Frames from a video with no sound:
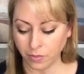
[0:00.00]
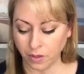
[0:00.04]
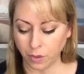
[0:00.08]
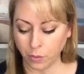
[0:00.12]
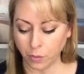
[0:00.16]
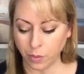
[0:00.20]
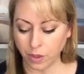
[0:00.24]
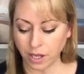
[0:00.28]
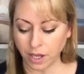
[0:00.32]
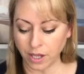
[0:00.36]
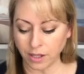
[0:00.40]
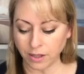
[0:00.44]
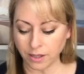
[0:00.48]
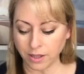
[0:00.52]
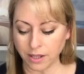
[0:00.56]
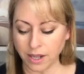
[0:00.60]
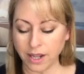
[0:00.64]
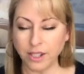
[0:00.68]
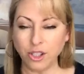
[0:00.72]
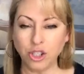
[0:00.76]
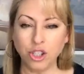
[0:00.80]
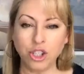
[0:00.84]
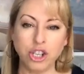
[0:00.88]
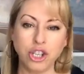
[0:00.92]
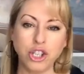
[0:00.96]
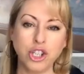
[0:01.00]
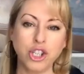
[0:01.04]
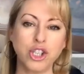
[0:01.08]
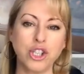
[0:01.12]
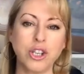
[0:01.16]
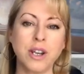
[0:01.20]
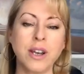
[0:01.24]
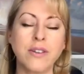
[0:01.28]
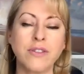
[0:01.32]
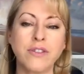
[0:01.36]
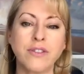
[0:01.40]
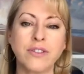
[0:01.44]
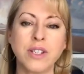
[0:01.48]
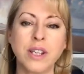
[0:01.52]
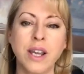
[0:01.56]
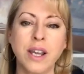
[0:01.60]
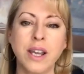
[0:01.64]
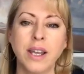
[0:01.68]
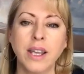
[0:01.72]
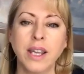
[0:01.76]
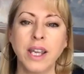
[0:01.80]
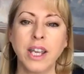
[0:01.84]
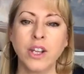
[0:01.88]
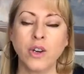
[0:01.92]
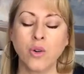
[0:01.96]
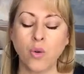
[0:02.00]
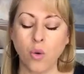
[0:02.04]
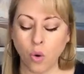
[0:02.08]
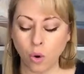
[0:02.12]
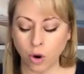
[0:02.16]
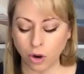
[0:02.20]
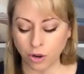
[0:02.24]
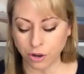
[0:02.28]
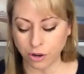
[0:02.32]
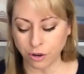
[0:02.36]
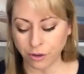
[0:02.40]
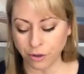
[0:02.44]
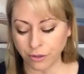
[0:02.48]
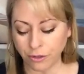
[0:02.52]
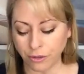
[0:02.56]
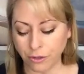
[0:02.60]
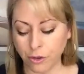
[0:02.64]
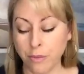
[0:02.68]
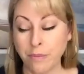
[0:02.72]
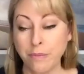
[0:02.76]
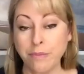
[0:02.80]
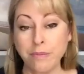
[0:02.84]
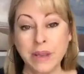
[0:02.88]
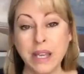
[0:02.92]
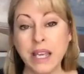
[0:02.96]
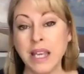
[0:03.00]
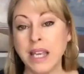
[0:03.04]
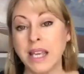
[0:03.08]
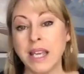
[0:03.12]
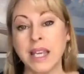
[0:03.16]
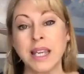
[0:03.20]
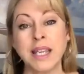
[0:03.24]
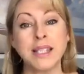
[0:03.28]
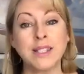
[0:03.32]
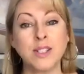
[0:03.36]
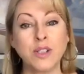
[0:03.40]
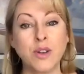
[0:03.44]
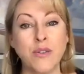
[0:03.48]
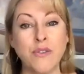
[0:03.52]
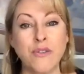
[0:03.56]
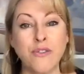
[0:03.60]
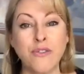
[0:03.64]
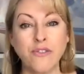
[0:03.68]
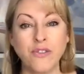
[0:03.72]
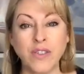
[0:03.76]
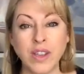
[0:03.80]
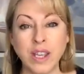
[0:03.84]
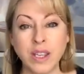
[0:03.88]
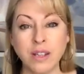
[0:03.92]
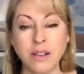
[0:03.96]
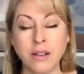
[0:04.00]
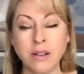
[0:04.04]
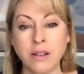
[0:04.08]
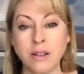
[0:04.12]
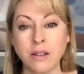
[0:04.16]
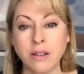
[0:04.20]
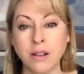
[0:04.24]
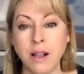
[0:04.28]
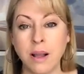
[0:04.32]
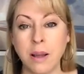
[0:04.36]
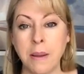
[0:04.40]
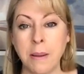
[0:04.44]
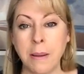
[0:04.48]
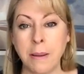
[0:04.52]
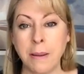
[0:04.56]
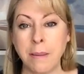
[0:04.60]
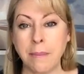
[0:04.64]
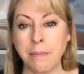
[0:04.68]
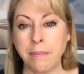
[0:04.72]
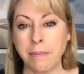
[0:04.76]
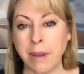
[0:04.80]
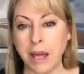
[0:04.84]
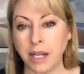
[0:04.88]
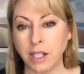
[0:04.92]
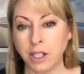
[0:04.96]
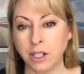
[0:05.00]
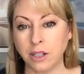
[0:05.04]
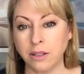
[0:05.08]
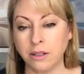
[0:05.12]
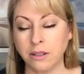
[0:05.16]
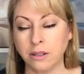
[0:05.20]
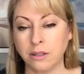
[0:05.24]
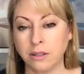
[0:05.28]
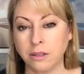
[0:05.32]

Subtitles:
What else needs to shift in order for me to feel better?